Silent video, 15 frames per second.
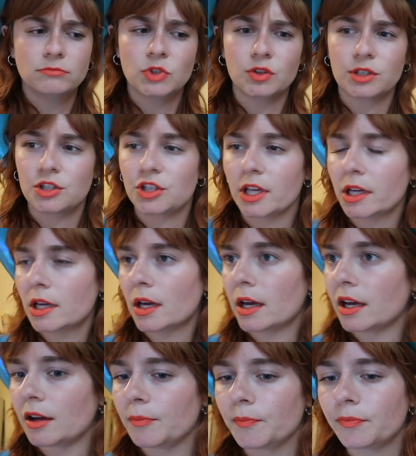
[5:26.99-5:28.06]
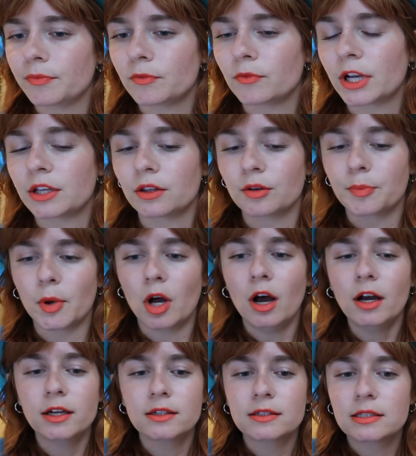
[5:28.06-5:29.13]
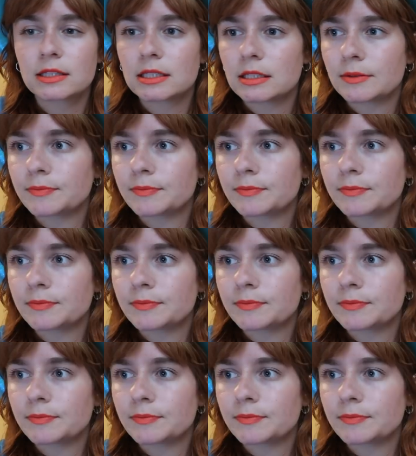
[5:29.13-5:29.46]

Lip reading: No such thing. Regular box.